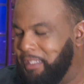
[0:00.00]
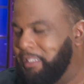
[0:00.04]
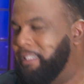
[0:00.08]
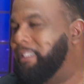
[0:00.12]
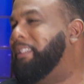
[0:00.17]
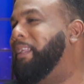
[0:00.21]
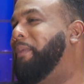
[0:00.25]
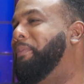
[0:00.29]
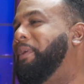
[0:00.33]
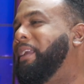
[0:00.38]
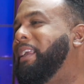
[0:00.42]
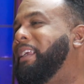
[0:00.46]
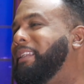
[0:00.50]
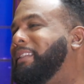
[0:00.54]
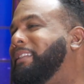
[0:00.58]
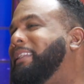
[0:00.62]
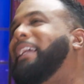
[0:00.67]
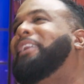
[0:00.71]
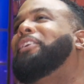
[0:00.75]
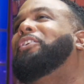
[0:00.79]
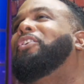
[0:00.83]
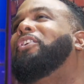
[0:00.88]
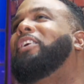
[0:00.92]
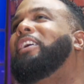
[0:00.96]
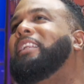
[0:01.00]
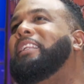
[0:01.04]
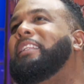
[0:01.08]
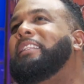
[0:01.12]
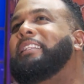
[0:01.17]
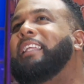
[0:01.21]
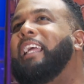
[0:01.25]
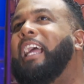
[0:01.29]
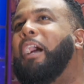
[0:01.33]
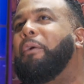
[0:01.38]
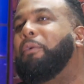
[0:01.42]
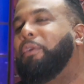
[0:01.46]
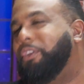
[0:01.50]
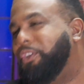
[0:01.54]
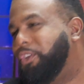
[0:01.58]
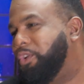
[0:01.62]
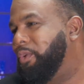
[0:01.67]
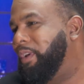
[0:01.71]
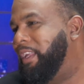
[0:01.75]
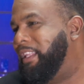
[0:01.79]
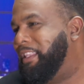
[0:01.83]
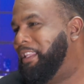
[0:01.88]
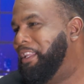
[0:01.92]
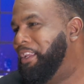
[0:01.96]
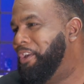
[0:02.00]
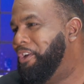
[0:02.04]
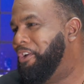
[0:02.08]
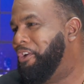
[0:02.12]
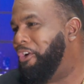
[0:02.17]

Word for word: Is it something you sat down and they say, I will do it?